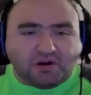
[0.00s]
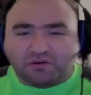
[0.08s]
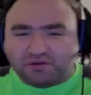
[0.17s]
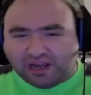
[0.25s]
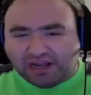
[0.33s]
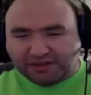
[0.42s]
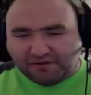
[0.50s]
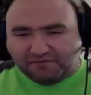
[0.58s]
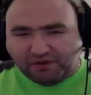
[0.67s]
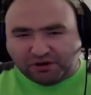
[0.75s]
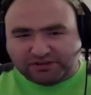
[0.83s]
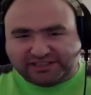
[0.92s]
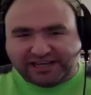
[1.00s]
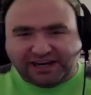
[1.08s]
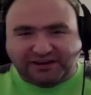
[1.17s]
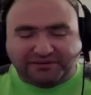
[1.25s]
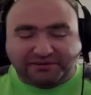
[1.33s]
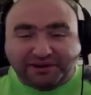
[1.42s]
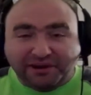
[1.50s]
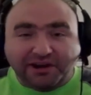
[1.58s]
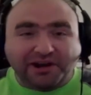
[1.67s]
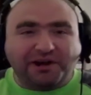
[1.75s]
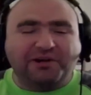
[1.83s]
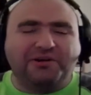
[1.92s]
Oh god, the fart sound.
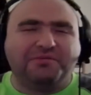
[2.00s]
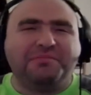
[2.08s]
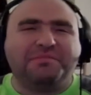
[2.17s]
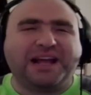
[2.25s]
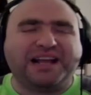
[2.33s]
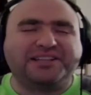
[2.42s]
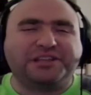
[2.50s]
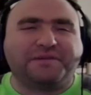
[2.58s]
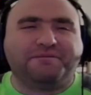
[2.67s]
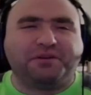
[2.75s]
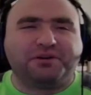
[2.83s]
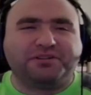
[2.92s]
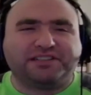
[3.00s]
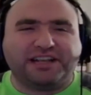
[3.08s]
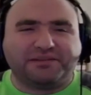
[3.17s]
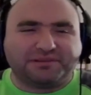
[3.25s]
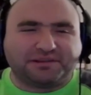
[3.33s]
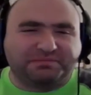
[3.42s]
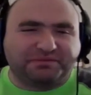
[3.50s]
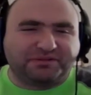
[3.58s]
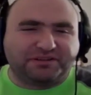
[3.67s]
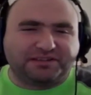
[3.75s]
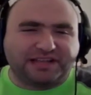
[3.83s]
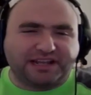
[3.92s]
Oh, we're back to the fart sound with the
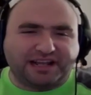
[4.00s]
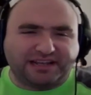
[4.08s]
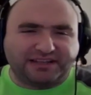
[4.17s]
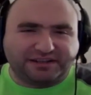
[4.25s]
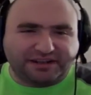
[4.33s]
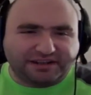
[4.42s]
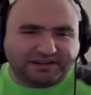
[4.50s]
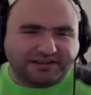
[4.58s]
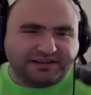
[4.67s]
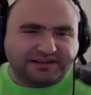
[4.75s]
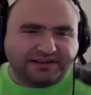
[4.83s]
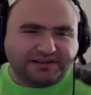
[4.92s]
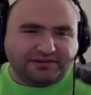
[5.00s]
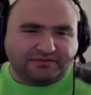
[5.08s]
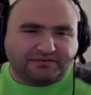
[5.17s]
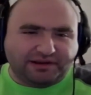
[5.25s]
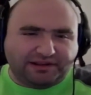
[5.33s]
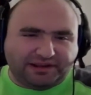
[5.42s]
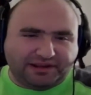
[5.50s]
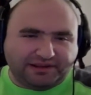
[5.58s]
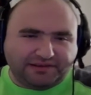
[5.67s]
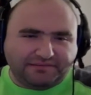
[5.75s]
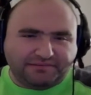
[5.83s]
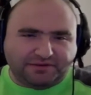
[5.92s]
book dead ass on that? Really?
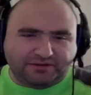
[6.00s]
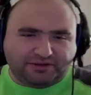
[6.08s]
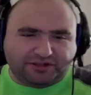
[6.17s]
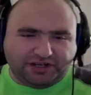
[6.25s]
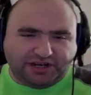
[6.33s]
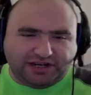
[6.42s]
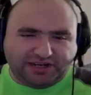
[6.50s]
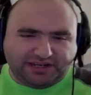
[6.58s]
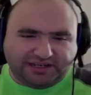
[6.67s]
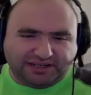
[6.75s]
No shit.